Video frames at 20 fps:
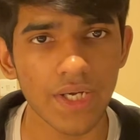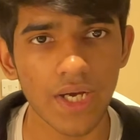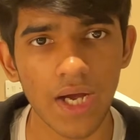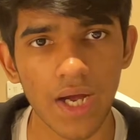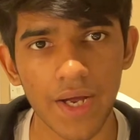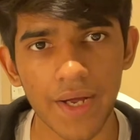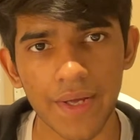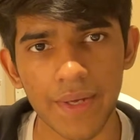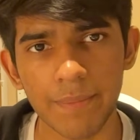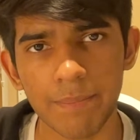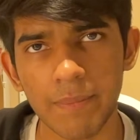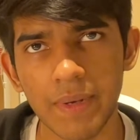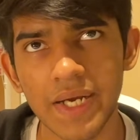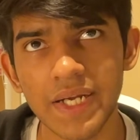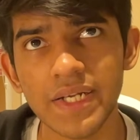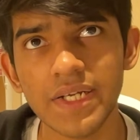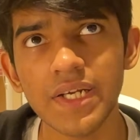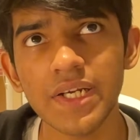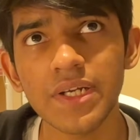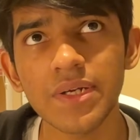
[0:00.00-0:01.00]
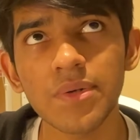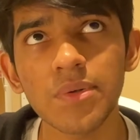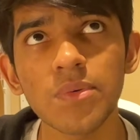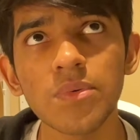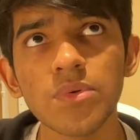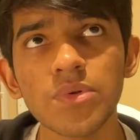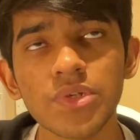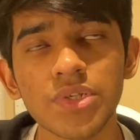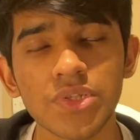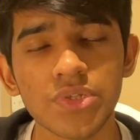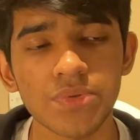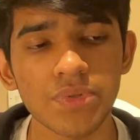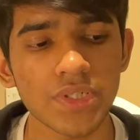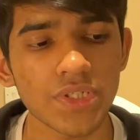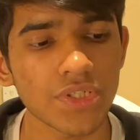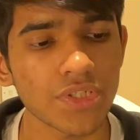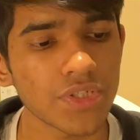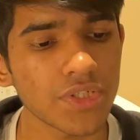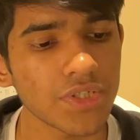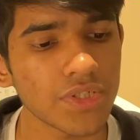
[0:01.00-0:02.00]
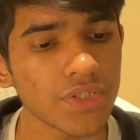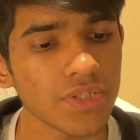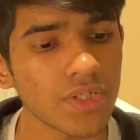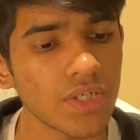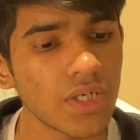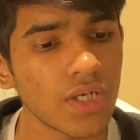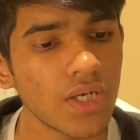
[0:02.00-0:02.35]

I might need to switch